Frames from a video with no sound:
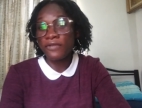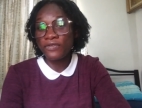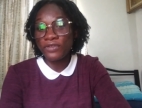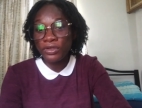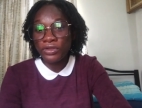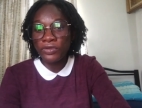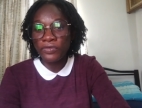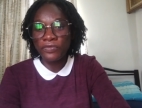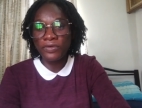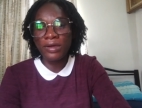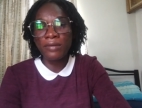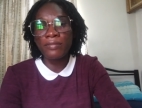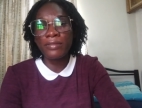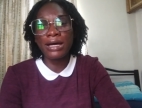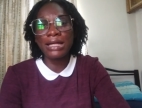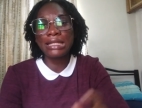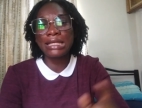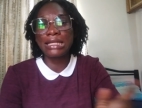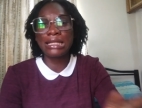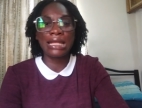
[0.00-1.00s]
If not
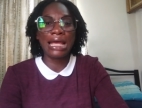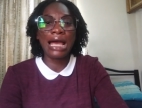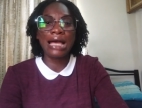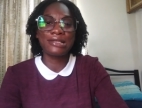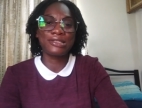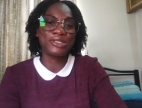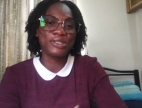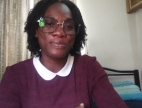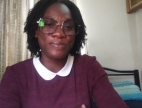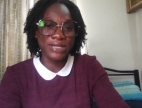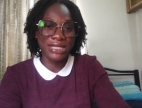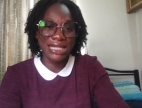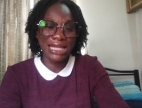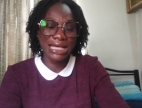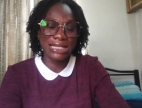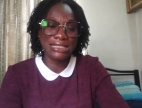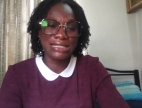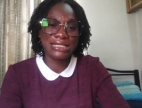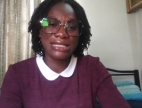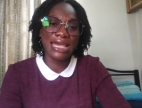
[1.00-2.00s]
November, then it has to be
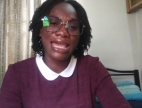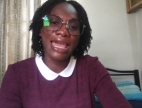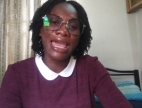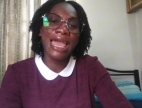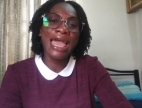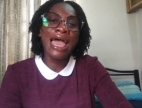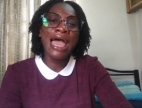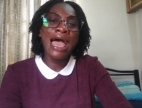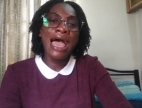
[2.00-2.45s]
next year.